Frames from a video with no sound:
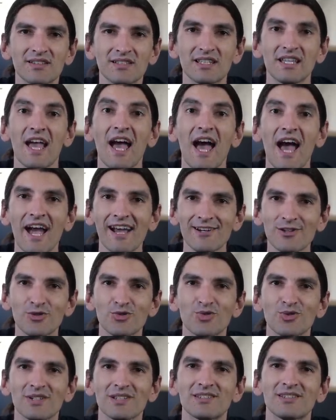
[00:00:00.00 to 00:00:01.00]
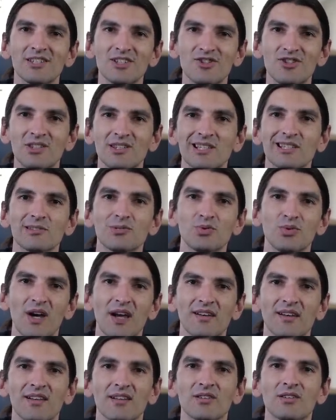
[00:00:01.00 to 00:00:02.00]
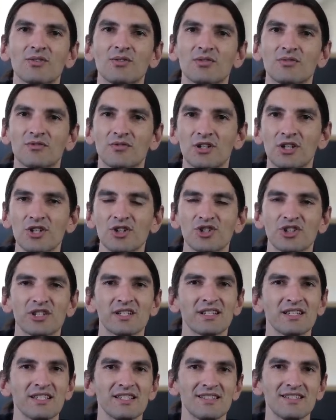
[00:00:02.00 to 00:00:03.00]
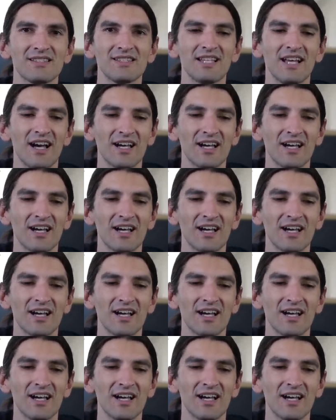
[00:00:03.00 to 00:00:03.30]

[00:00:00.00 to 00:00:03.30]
the actual digital to analog conversion is